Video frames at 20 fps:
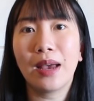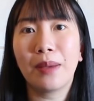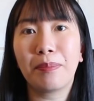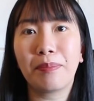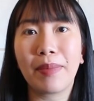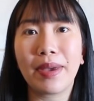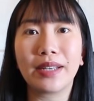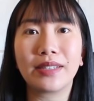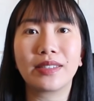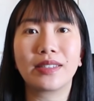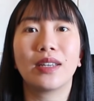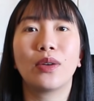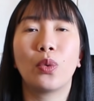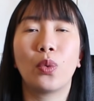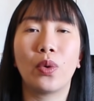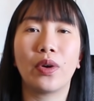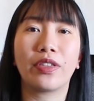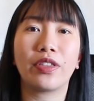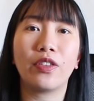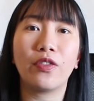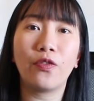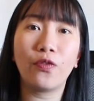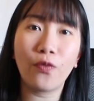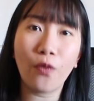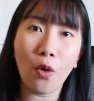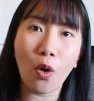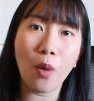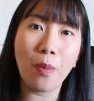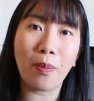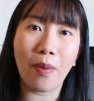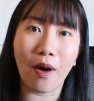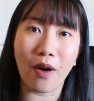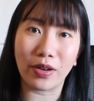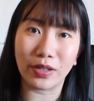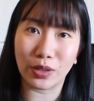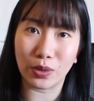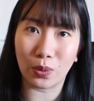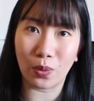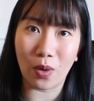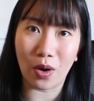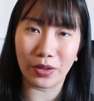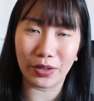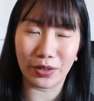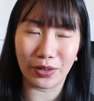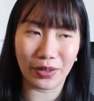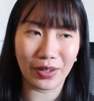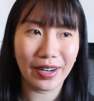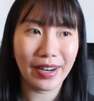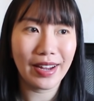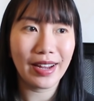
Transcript: mixed with 4 parts water.